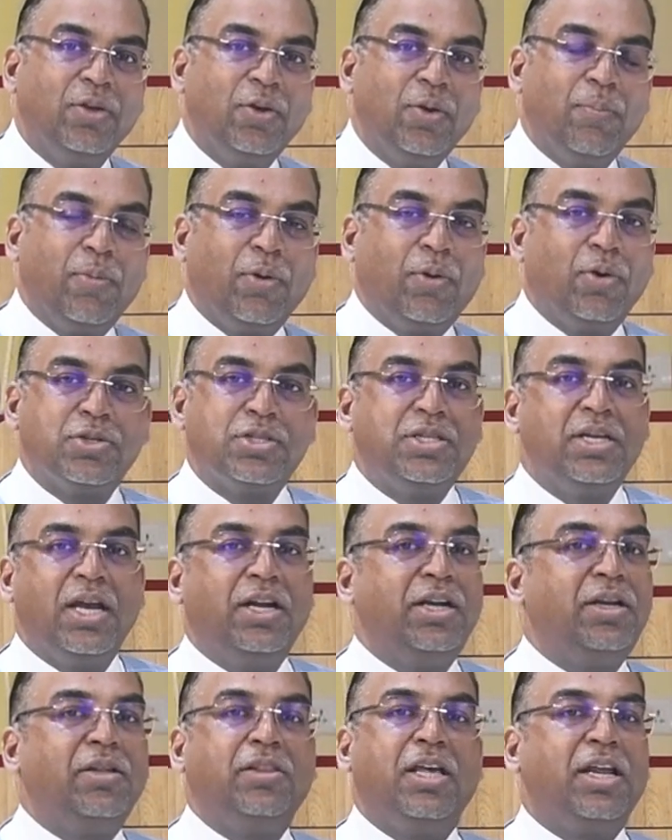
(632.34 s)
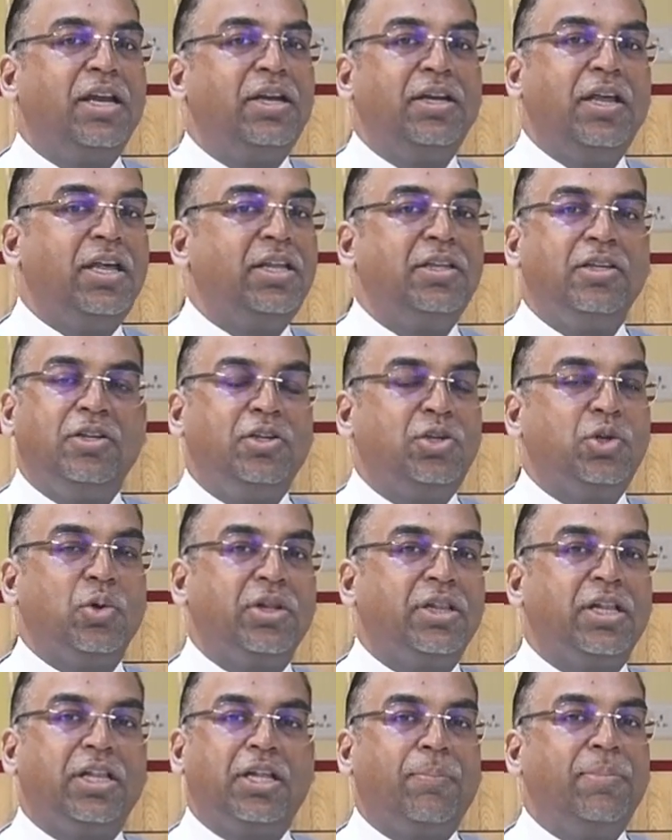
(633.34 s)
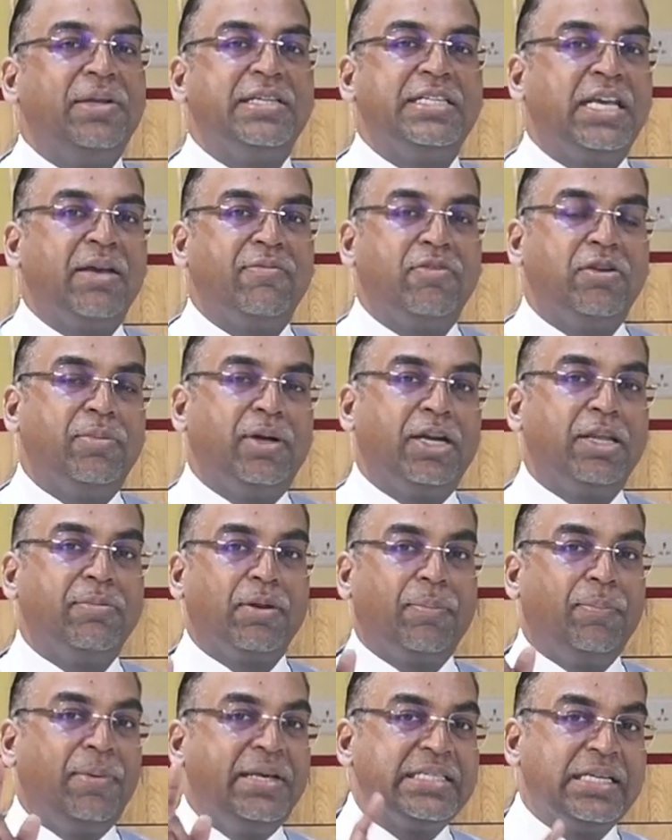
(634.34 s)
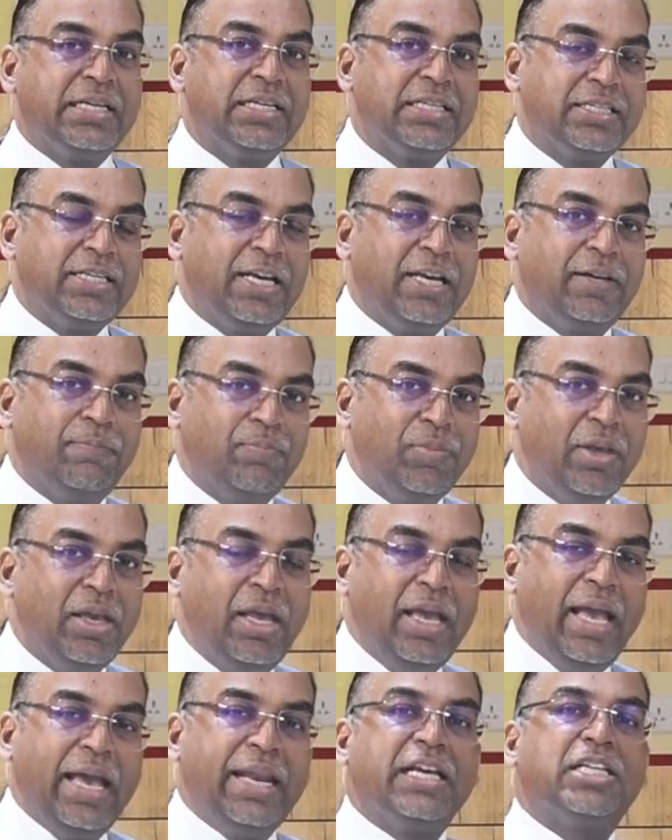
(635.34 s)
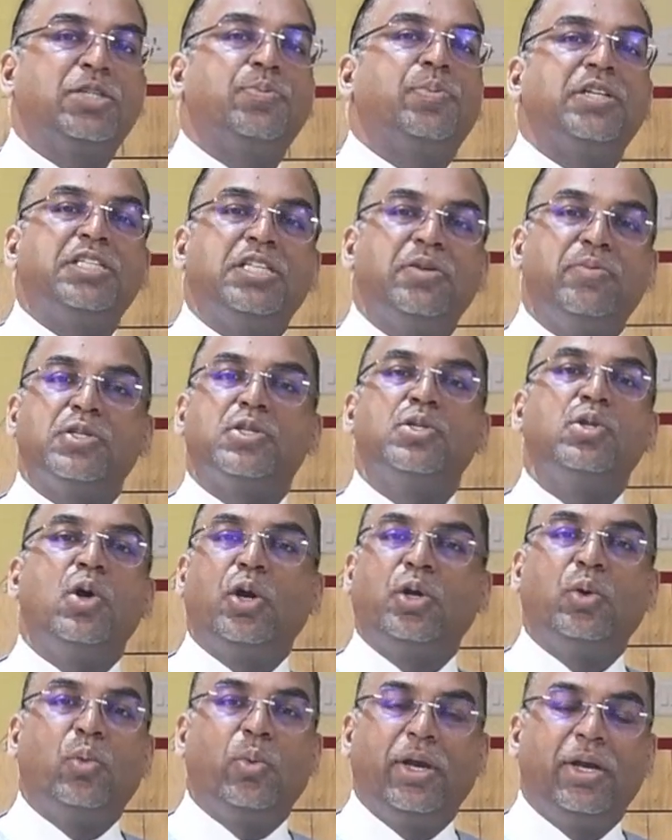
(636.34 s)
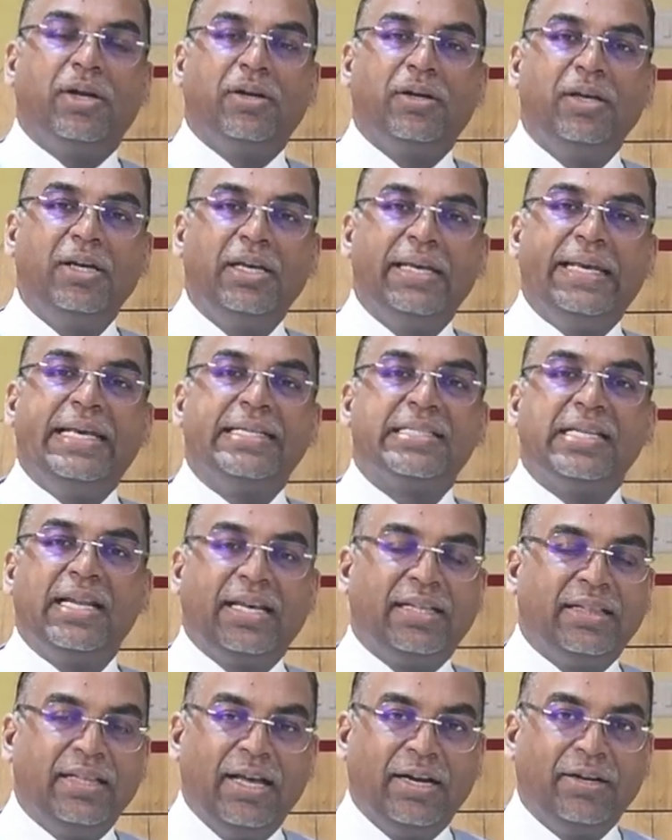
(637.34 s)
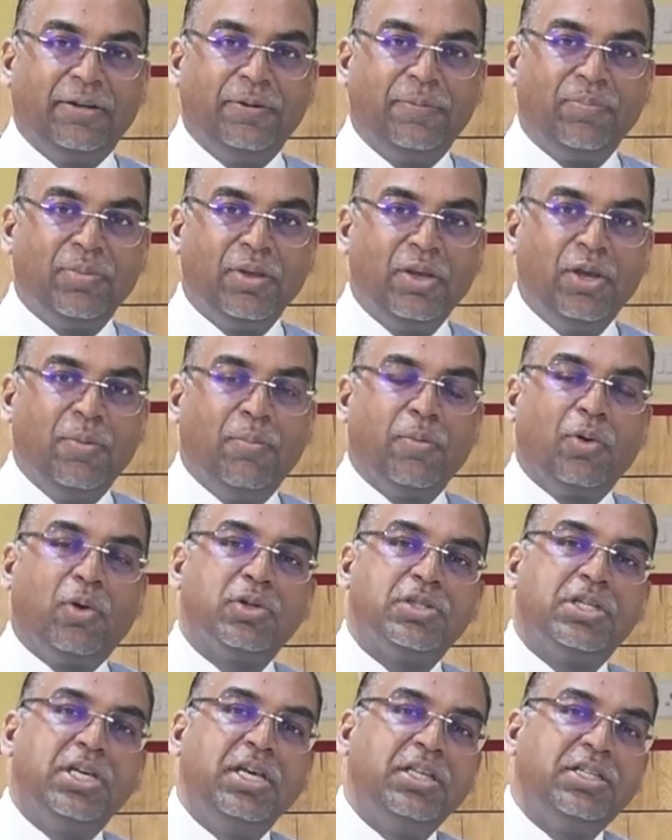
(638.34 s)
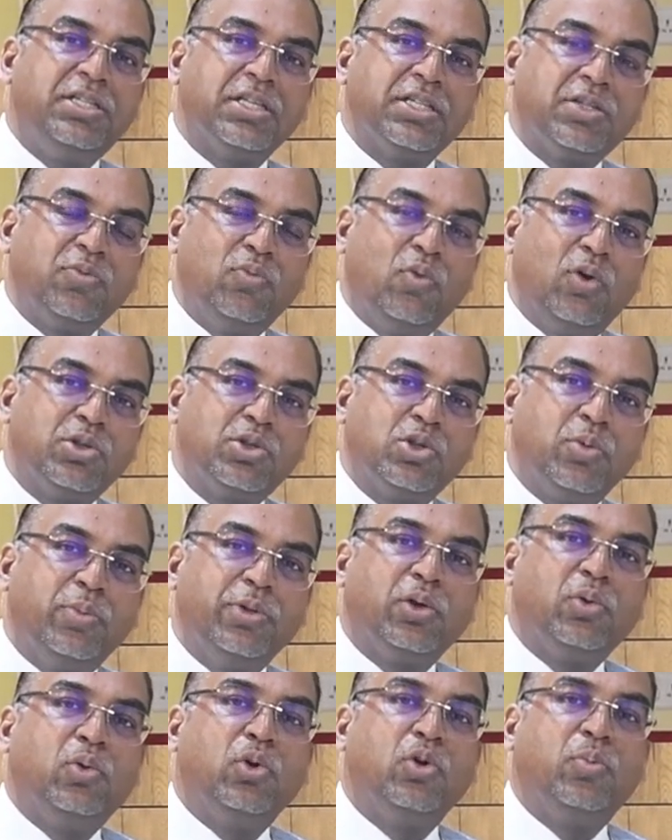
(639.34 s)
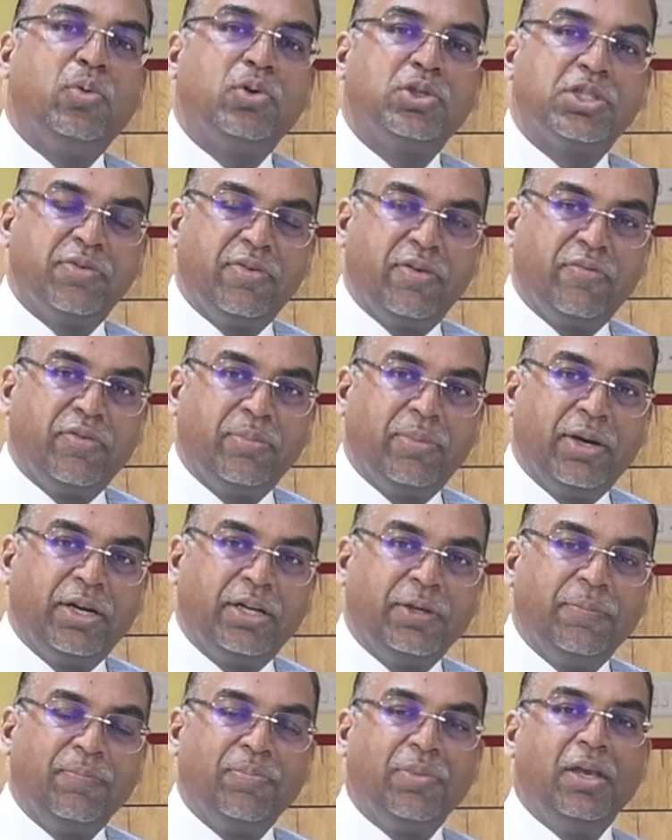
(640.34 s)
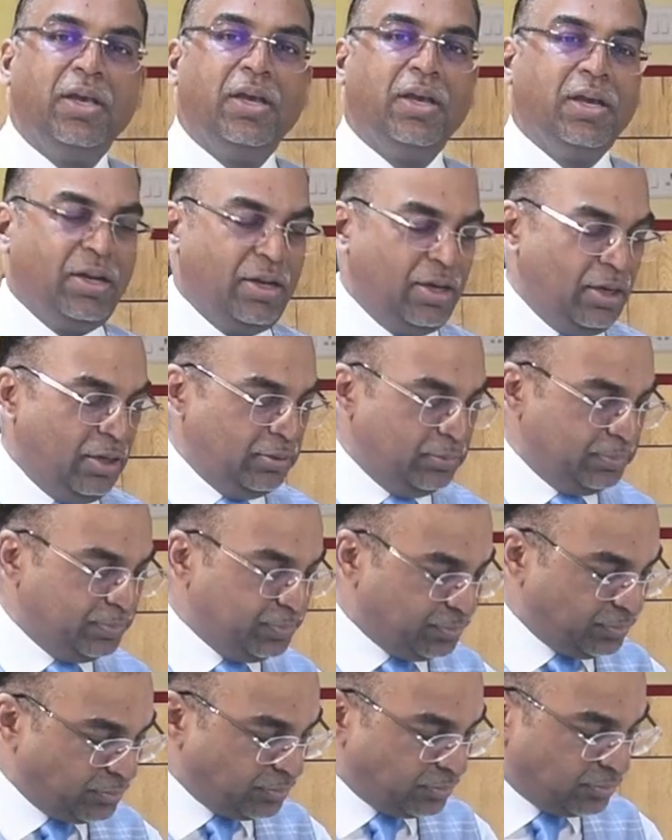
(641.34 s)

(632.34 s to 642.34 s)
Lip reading: because they are ensuring that they are pleasing everybody. But please understand, an expressive is not aware he's like that because he just wants to be the good books of everybody. Now,